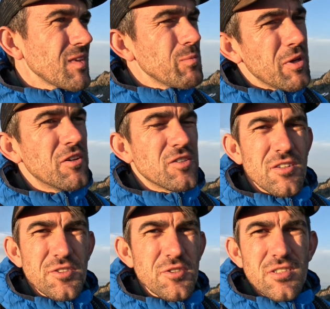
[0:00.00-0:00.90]
But there's
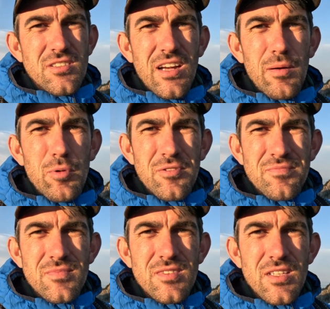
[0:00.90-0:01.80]
also just a couple
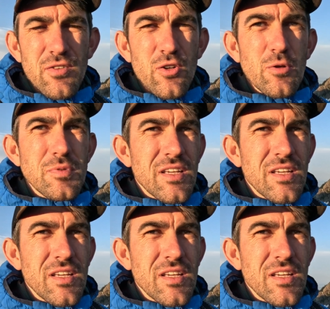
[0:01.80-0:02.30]
different groups